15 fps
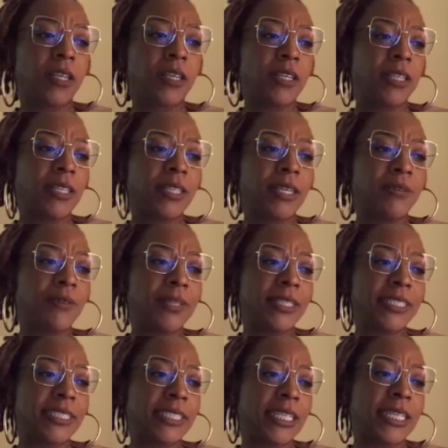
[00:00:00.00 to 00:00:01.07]
Did they really
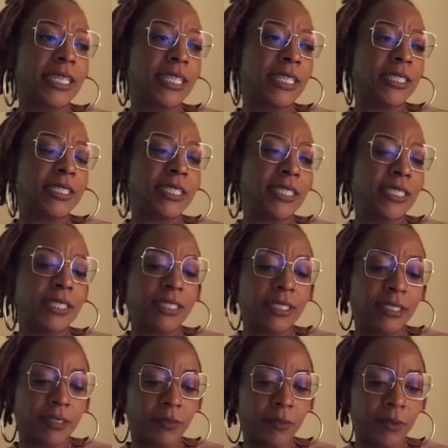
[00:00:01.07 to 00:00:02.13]
change? I did this
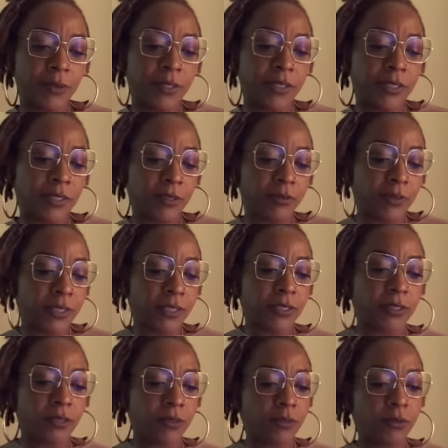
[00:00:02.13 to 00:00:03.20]
in Aquarius' reading
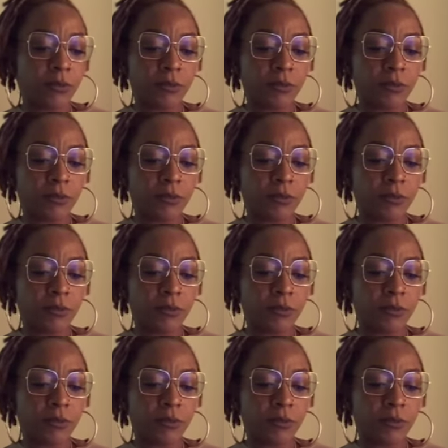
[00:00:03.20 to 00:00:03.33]
too.